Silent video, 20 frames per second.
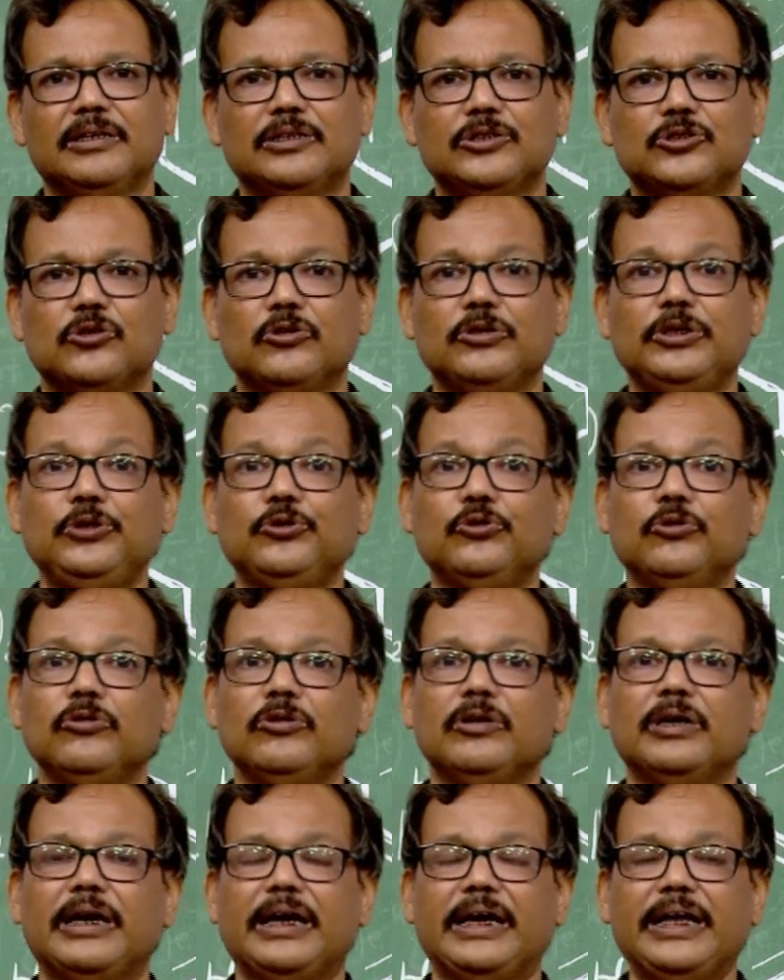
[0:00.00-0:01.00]
So, you
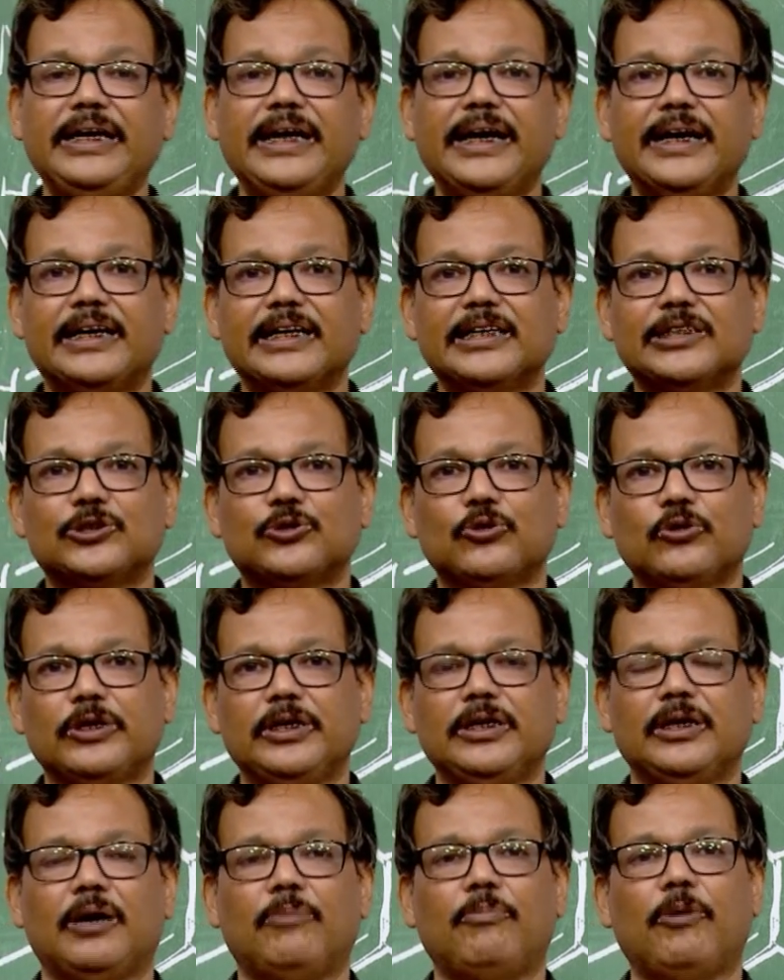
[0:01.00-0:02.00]
create a
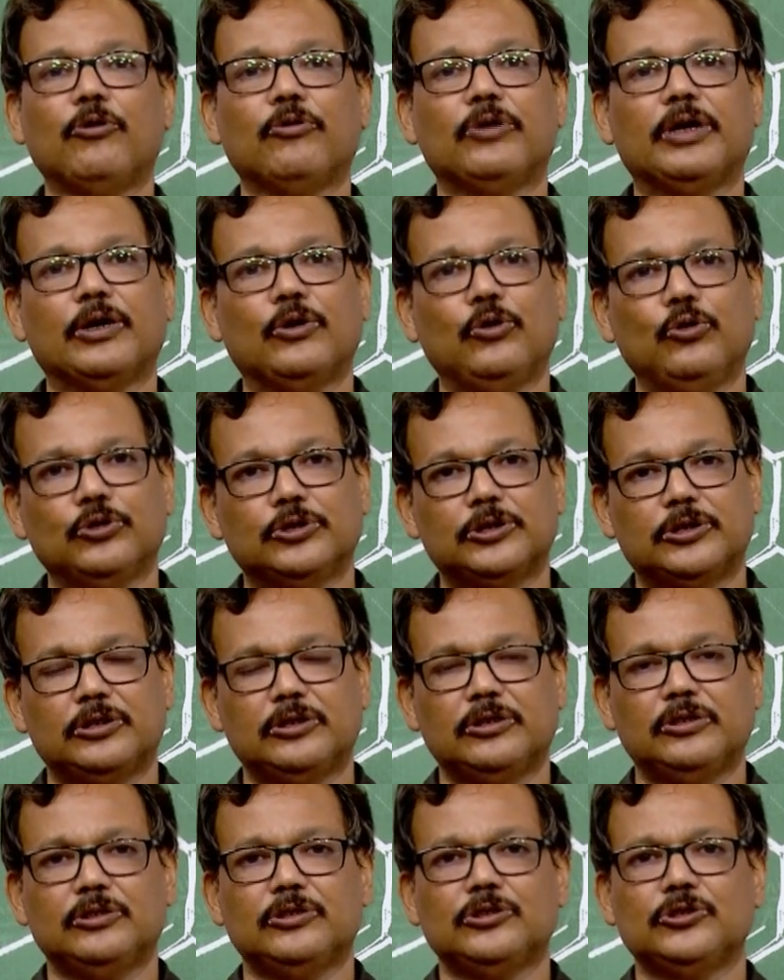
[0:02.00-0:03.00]
story about a ghost.
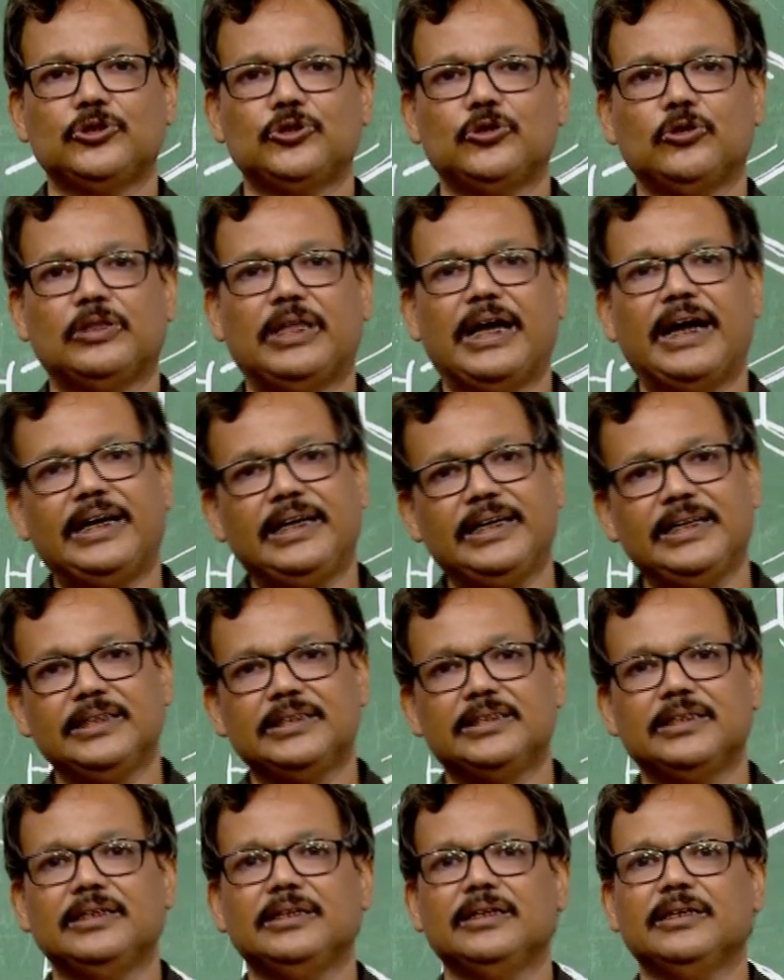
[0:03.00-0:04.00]
So, that
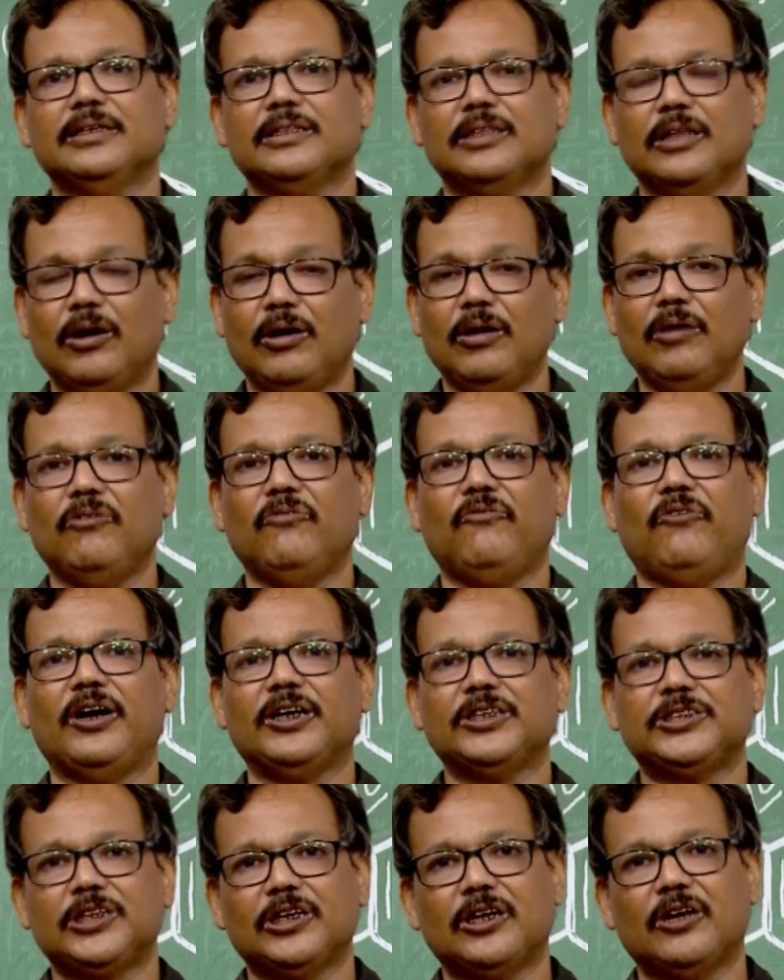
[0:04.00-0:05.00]
is the
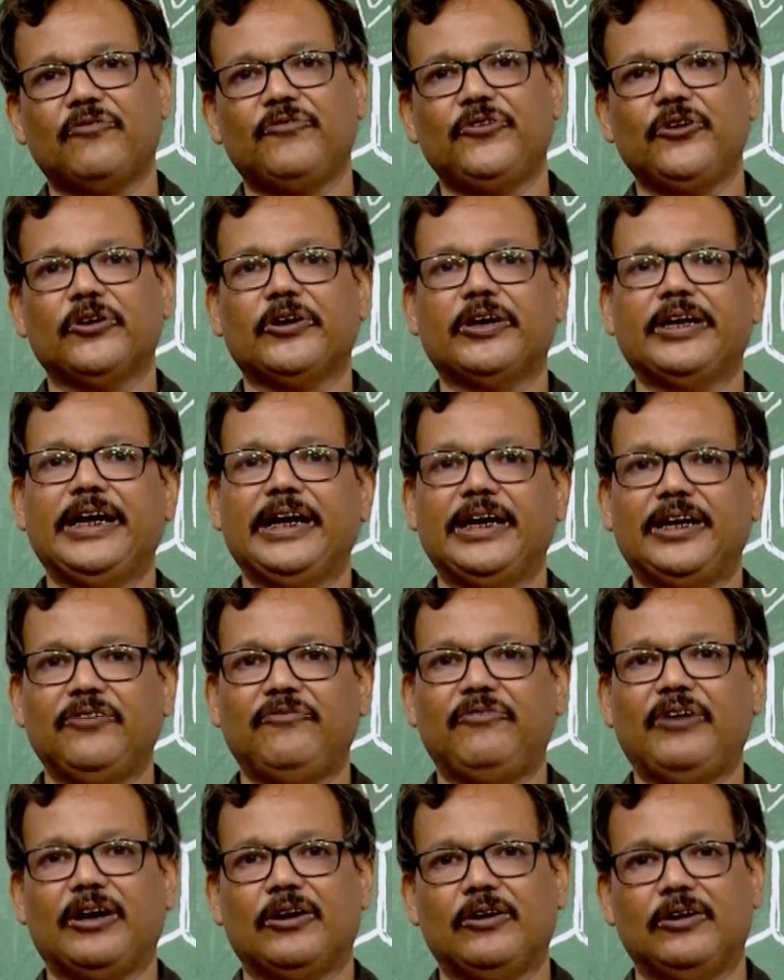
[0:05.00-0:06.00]
function of your creative
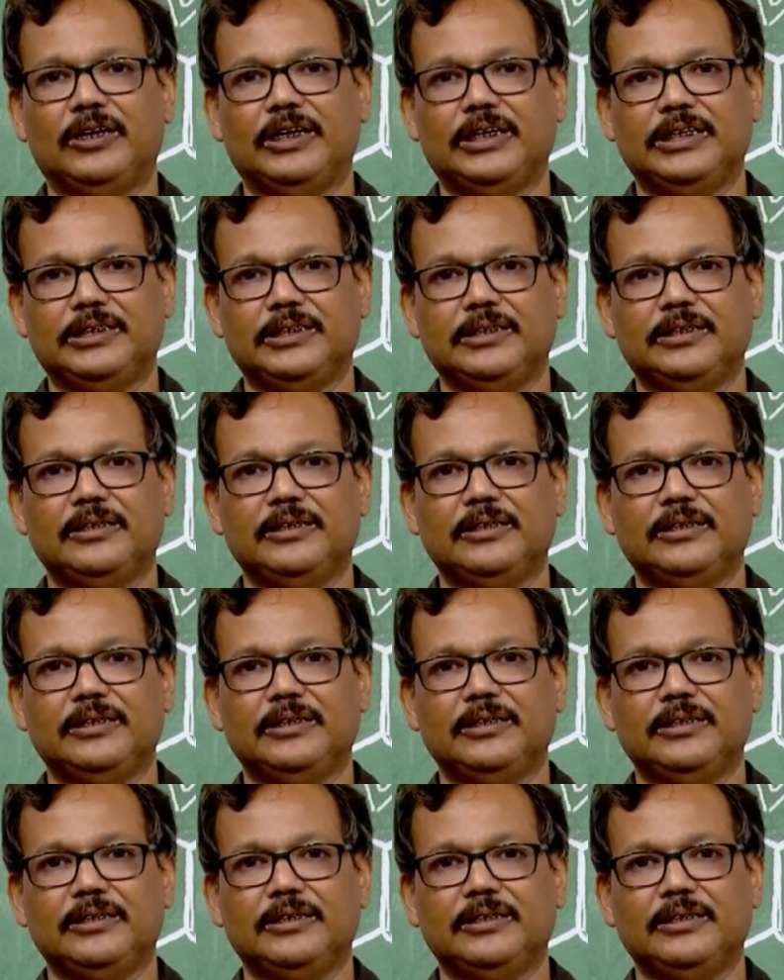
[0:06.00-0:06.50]
faculty.